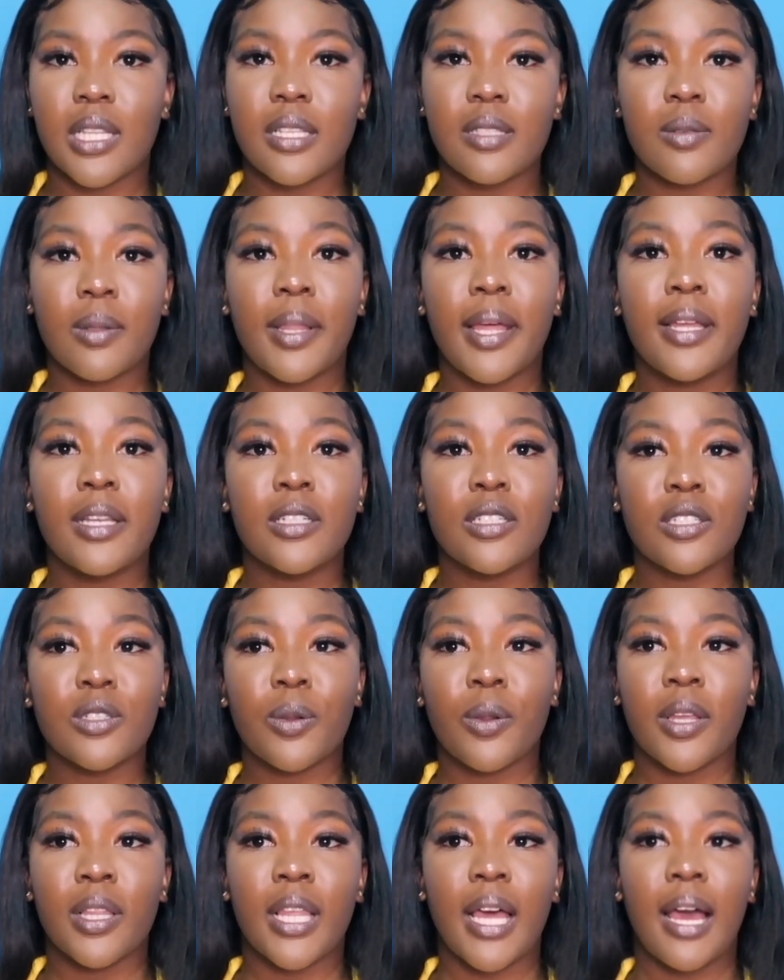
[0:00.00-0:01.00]
This will
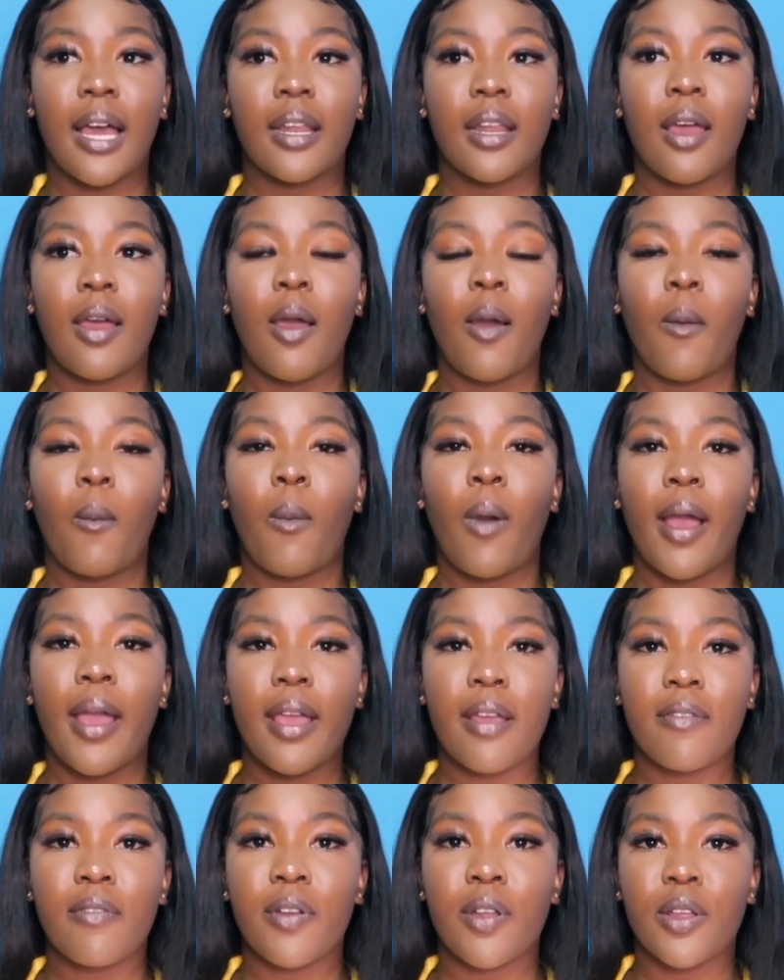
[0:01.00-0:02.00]
ensure that
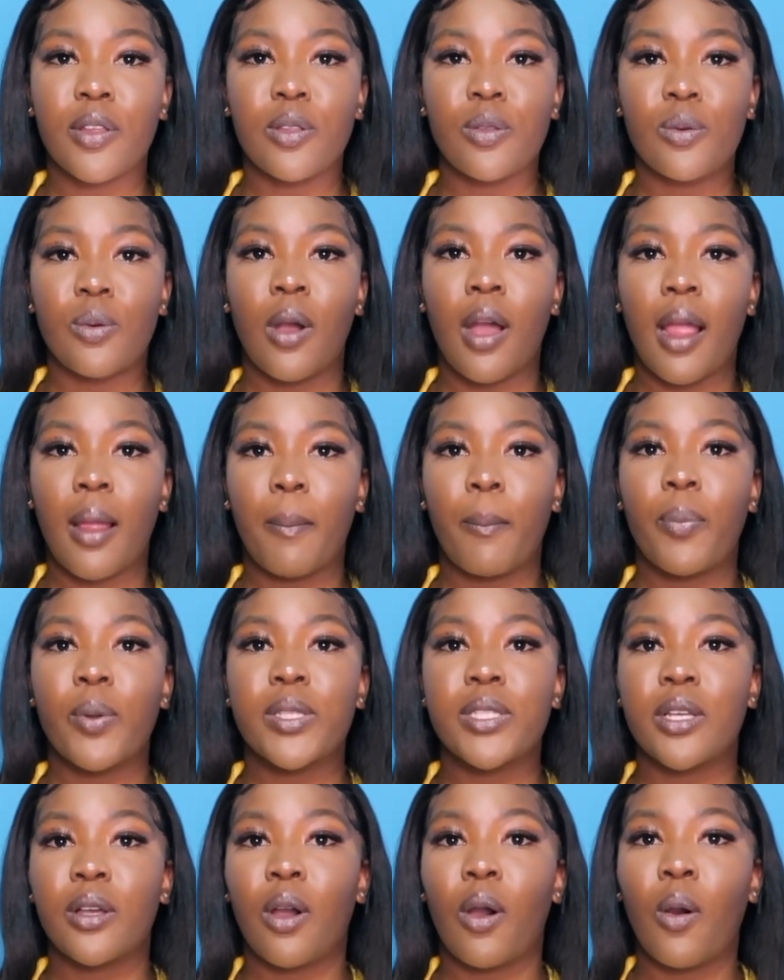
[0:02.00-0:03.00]
whatever you are
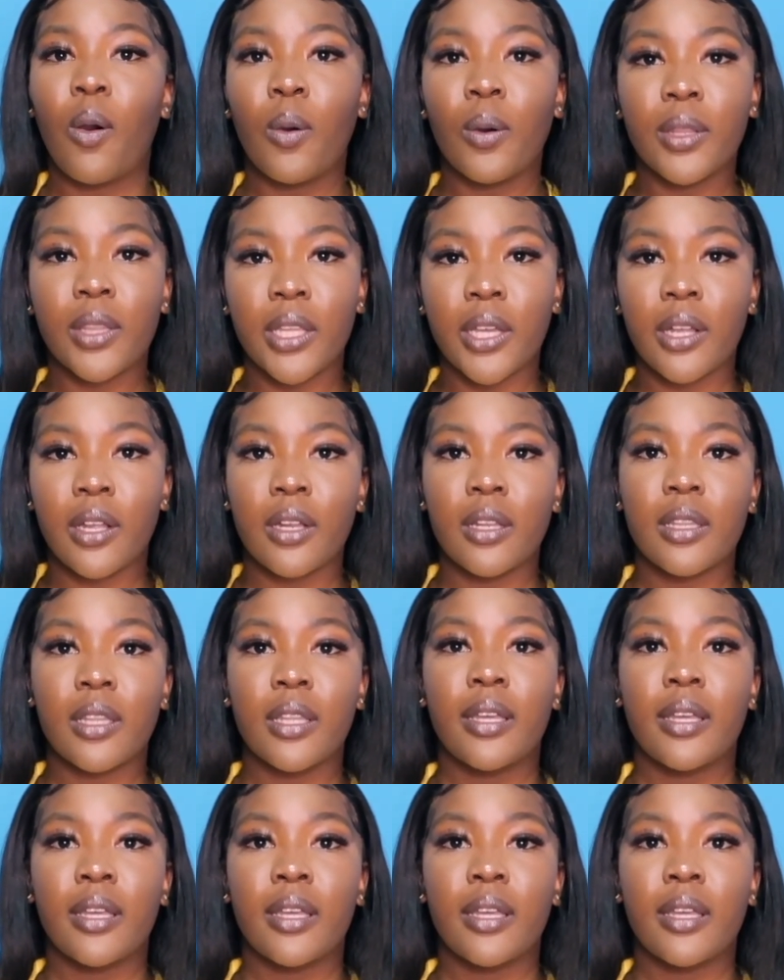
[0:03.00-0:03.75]
putting out there,